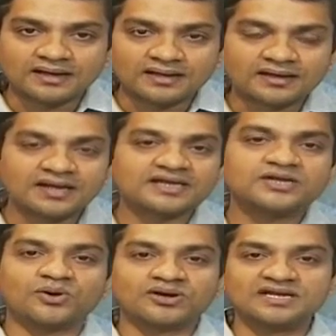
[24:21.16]
related
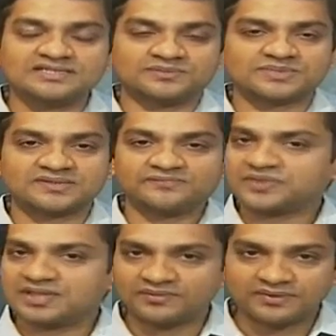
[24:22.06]
organisms,
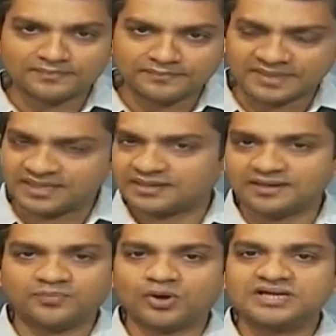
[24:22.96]

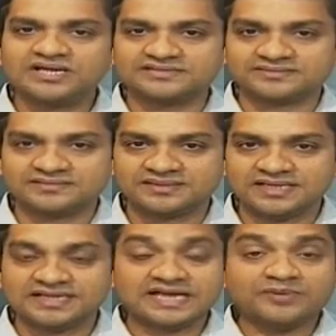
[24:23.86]
a pollinator.
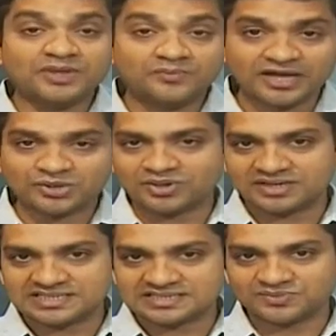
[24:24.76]
It can be a
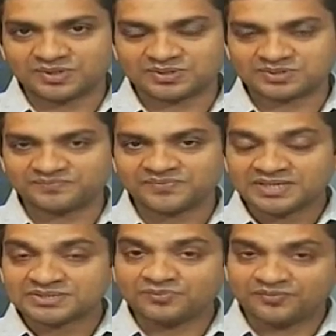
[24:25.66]
microorganism also.
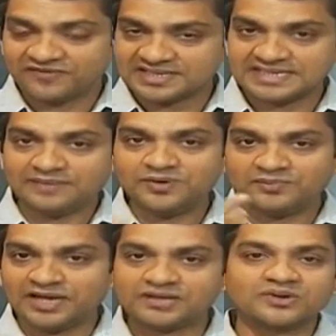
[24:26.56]
So for example
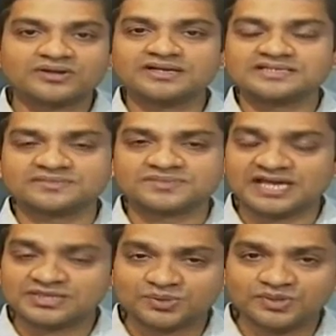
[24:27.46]
microorganisms,
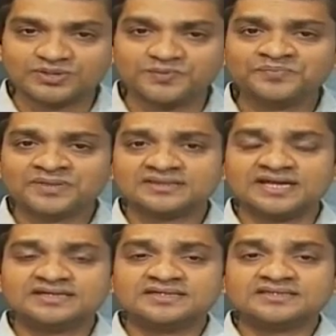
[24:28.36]
I told you
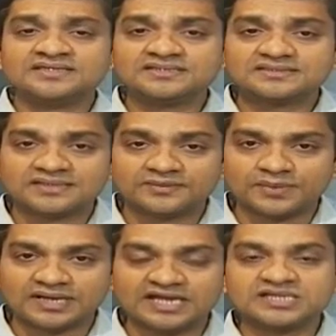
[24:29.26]
that these
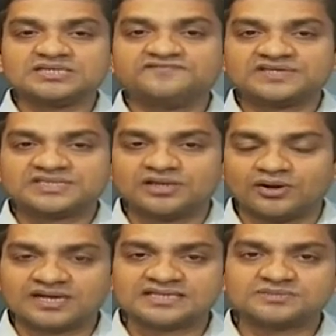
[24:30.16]
nitrogen fixing
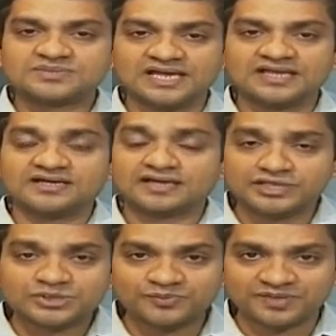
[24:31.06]
organisms like
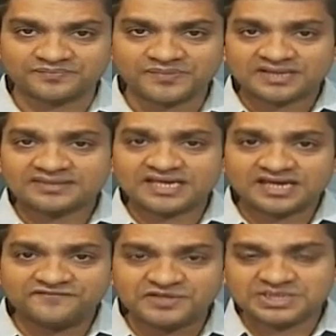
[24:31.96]
rhizobium, their
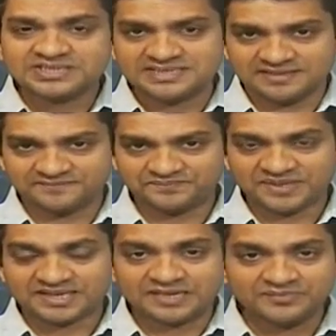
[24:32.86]
efficiency
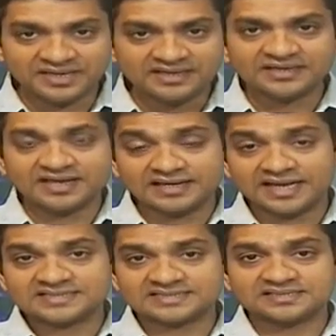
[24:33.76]
can be
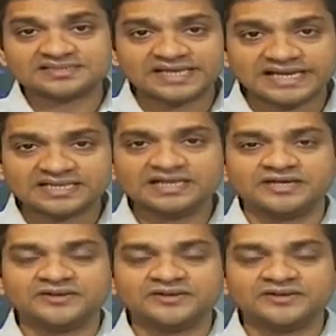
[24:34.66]
enhanced greatly